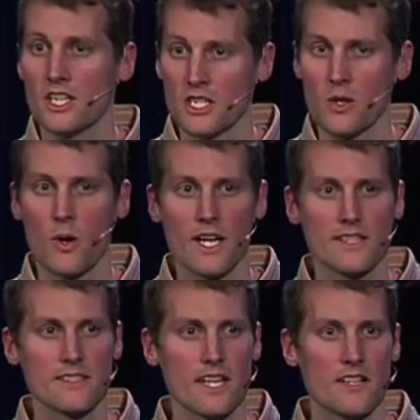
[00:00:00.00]
You know why
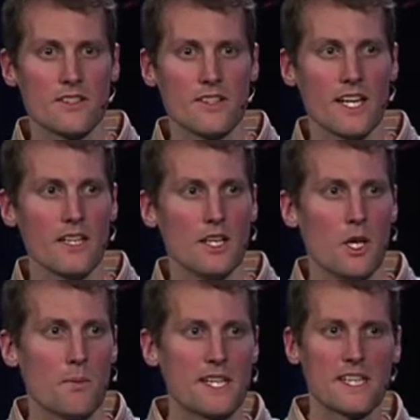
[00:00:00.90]
he's telling you
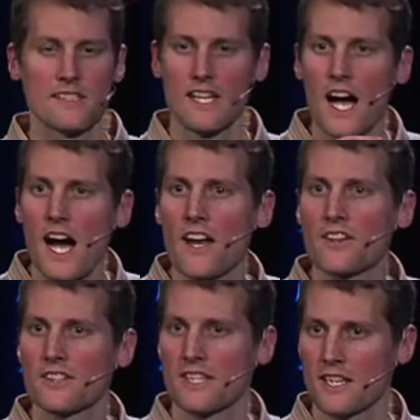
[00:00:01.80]
that? Because it
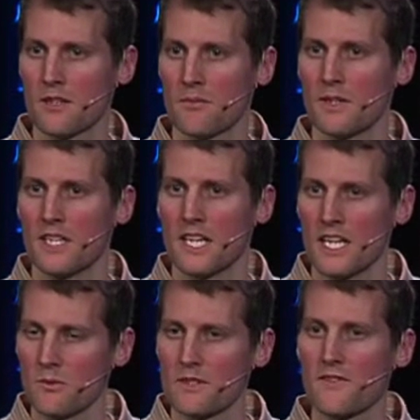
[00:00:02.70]
honors him.
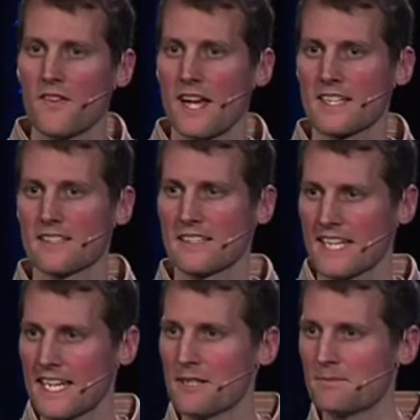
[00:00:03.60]
It reflects
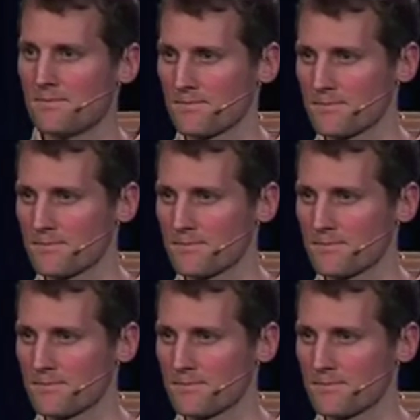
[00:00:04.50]
him.